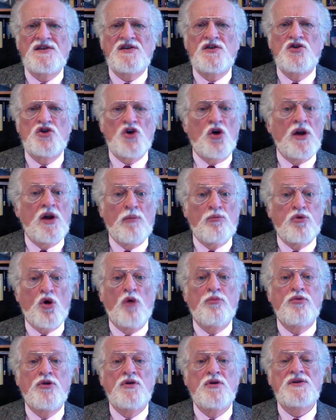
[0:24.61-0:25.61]
John
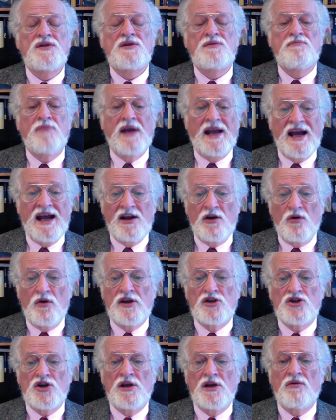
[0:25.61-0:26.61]
Lambropoulos, Mechanical
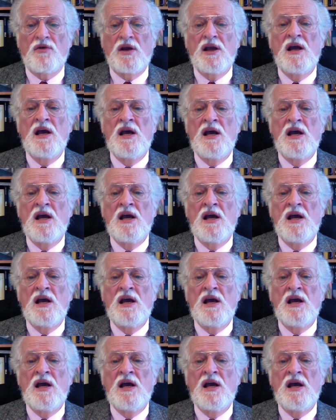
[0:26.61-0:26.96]
Engineering,